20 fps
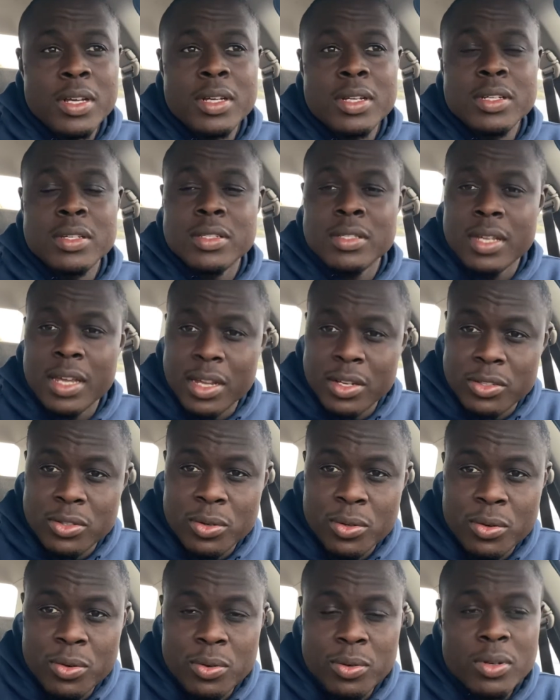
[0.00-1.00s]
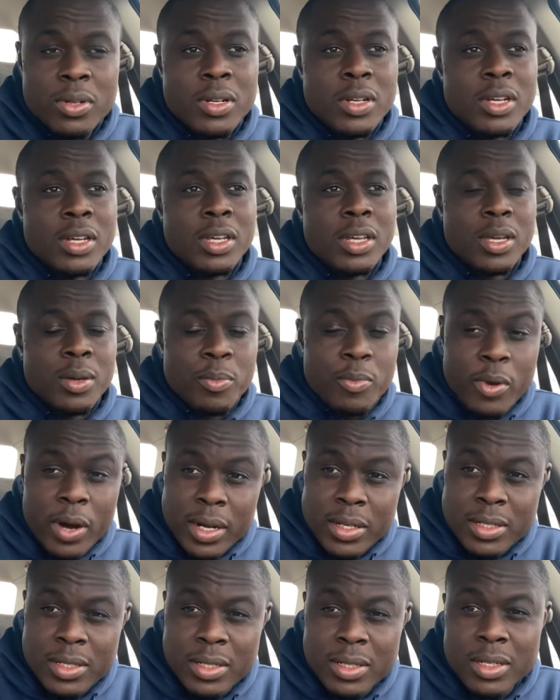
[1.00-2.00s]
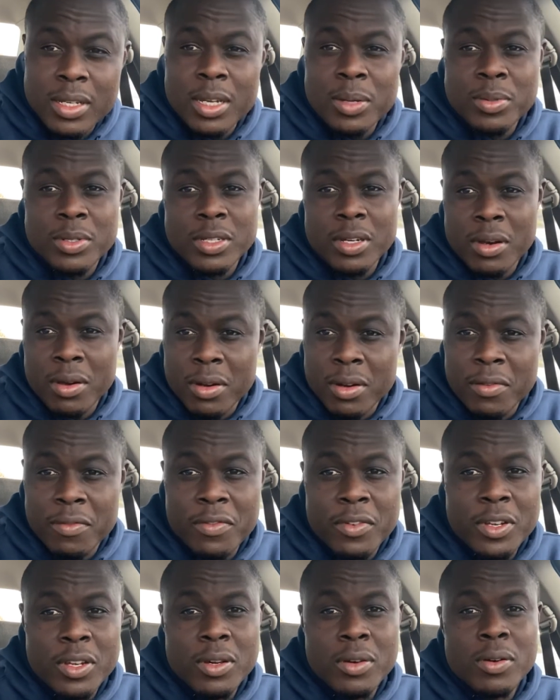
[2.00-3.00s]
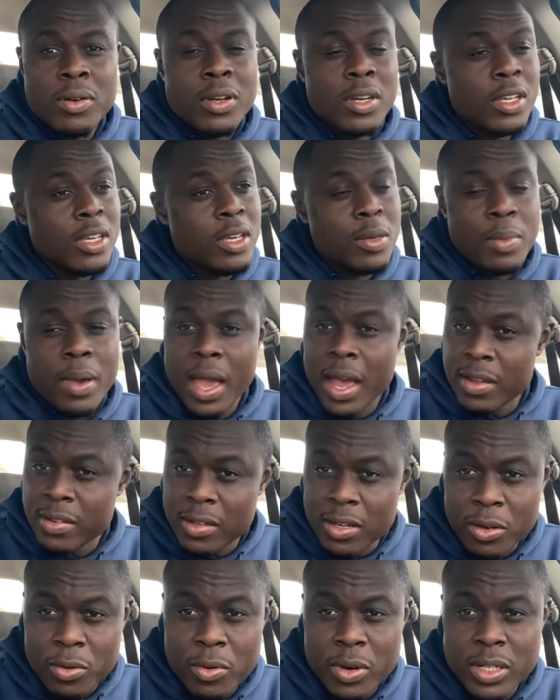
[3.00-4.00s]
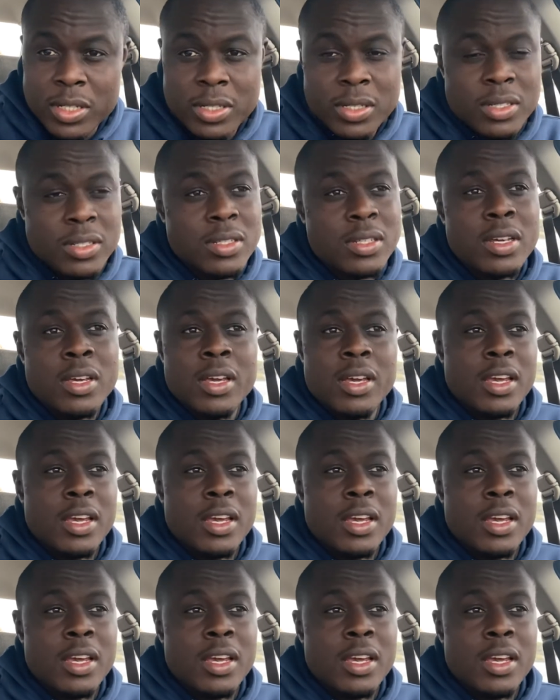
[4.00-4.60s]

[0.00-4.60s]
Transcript: Stay tuned. Keep watching. Keep sharing the video. Keep asking questions.